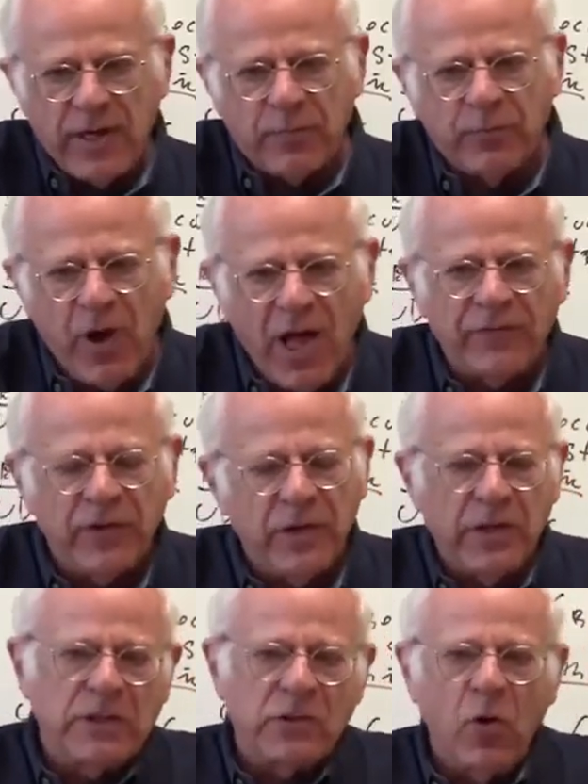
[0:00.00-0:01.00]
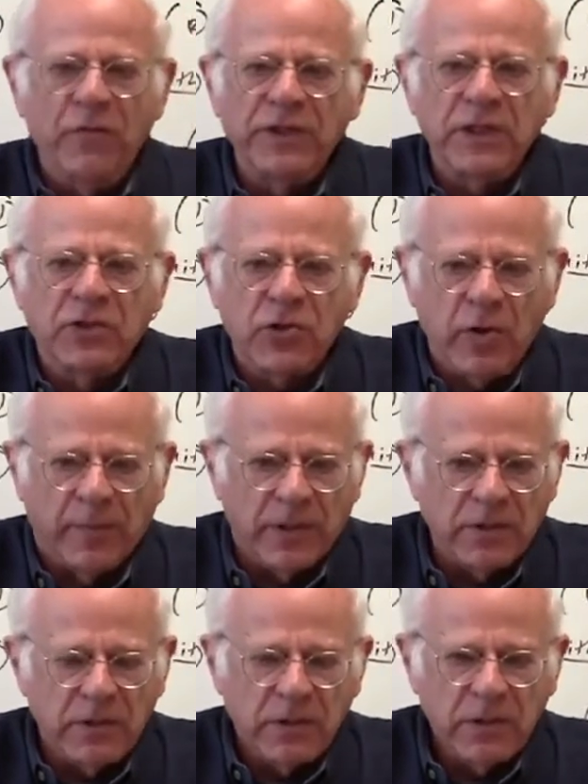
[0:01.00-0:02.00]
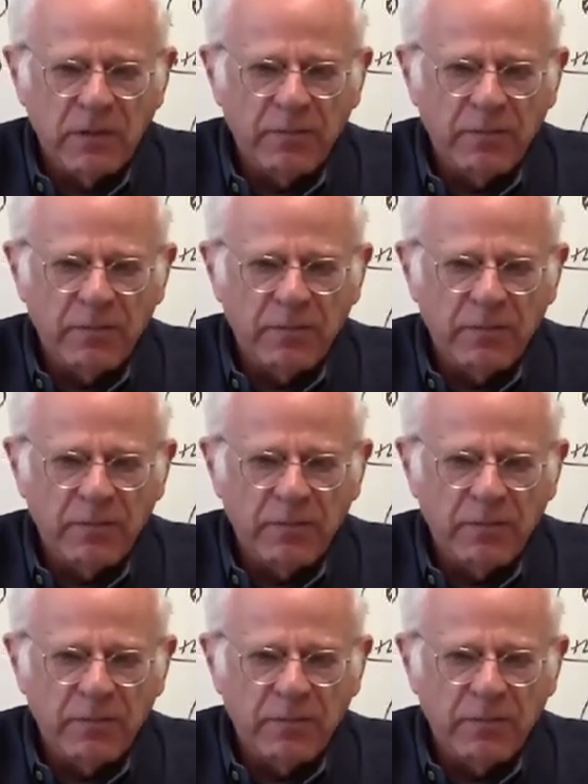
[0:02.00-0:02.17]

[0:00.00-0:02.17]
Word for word: rate of profit is overdetermined